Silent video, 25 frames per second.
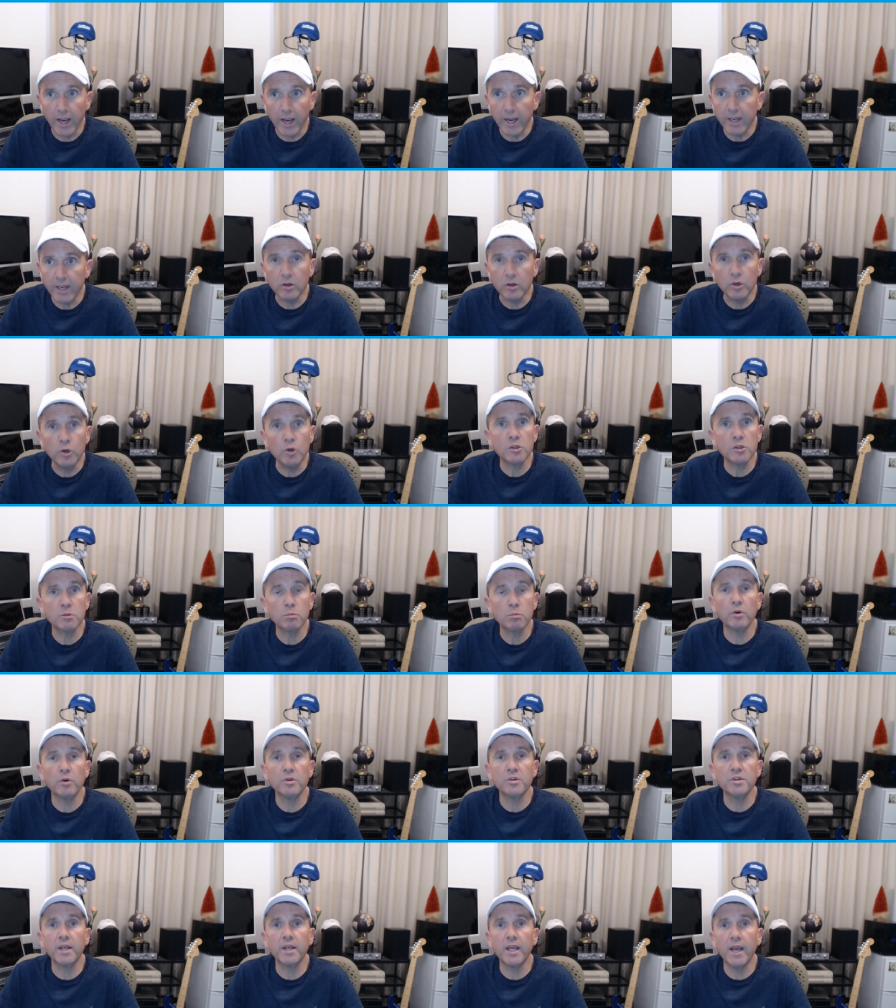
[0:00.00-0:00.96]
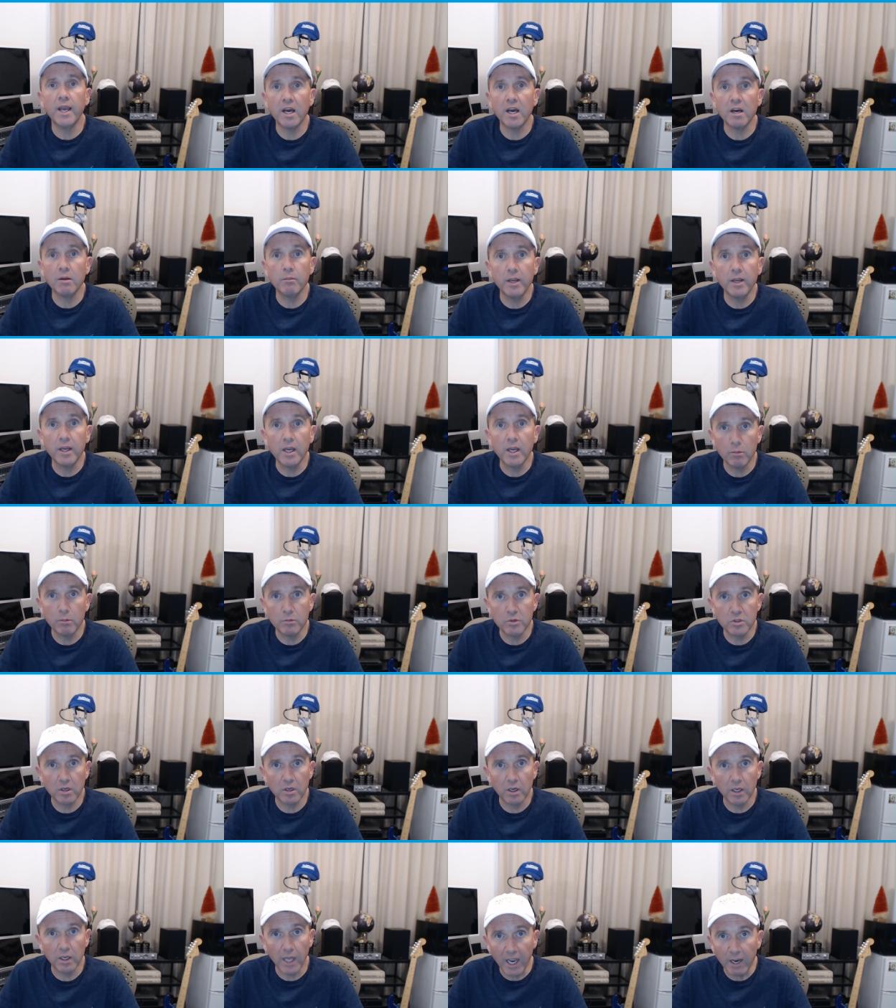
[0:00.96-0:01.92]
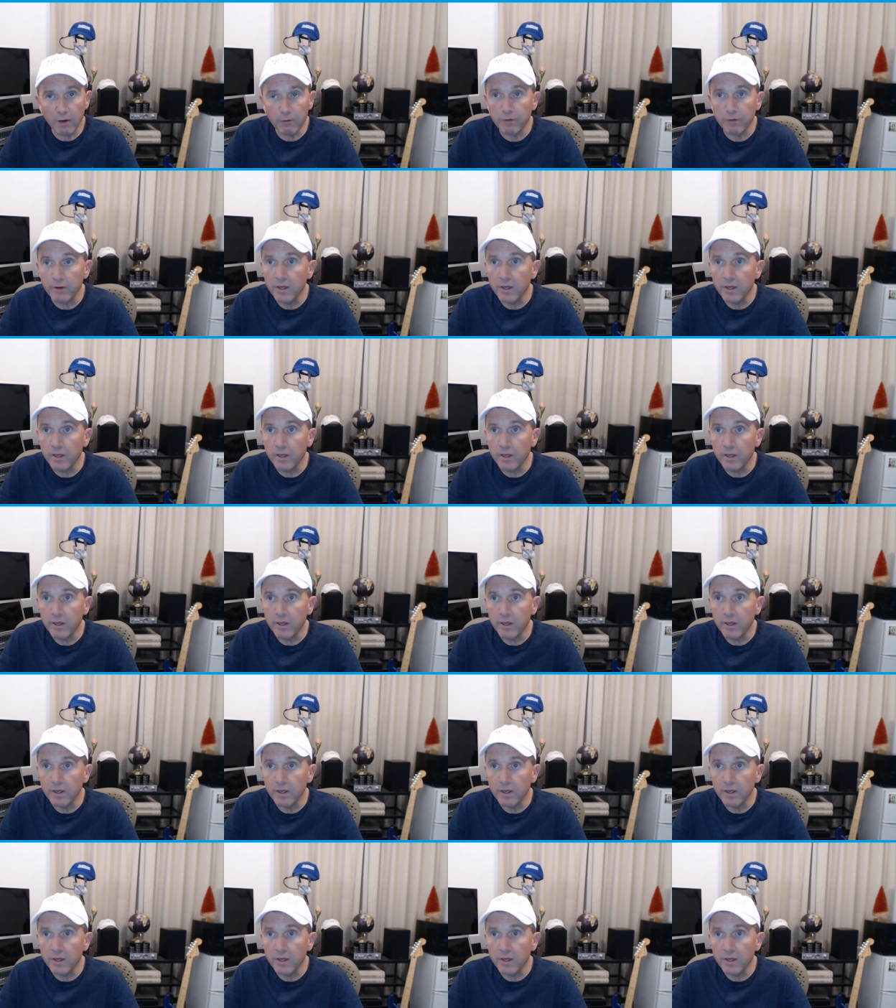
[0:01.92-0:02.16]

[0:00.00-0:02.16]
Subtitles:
The new sports economy comes to life.